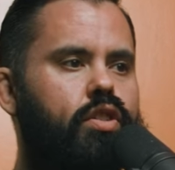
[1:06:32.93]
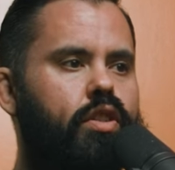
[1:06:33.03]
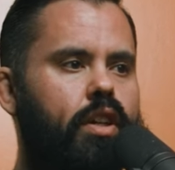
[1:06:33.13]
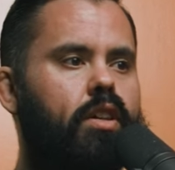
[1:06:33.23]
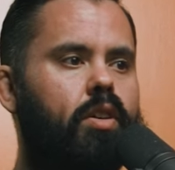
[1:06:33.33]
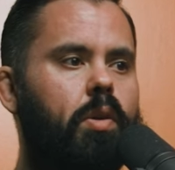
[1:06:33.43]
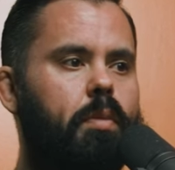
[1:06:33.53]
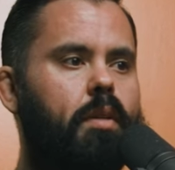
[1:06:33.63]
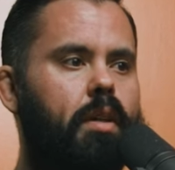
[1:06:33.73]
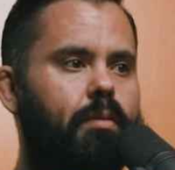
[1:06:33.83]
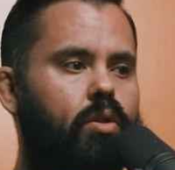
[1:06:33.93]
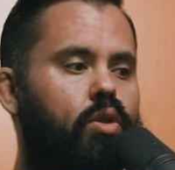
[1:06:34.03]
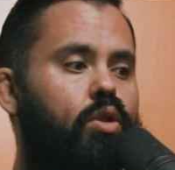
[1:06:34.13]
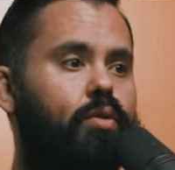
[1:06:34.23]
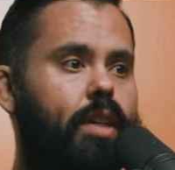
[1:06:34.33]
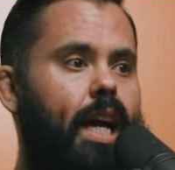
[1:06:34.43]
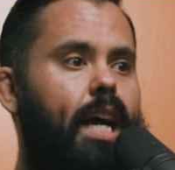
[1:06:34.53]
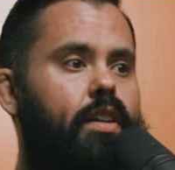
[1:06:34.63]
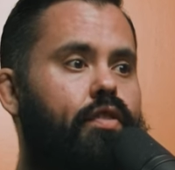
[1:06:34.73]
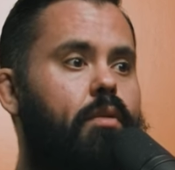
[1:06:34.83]
there are going to be people who
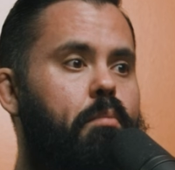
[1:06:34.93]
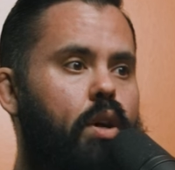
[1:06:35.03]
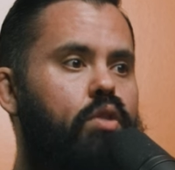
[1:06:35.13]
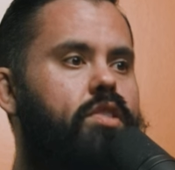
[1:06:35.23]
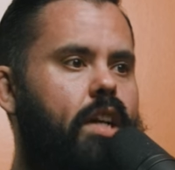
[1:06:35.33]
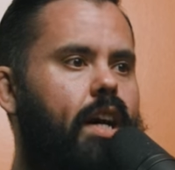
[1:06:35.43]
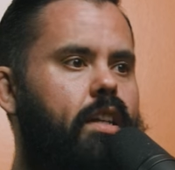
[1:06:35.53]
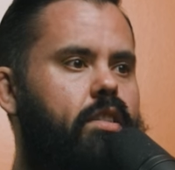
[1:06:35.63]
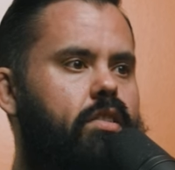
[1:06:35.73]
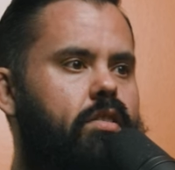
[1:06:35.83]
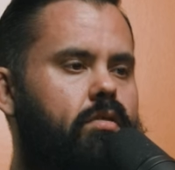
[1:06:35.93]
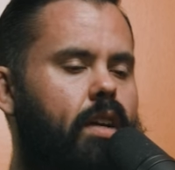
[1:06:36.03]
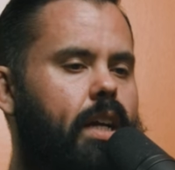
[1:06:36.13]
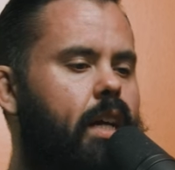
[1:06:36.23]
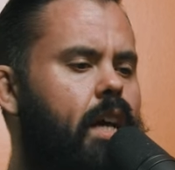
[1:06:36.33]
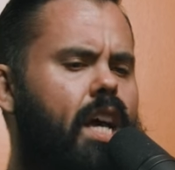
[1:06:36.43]
react from both sides, mm-hmm. right?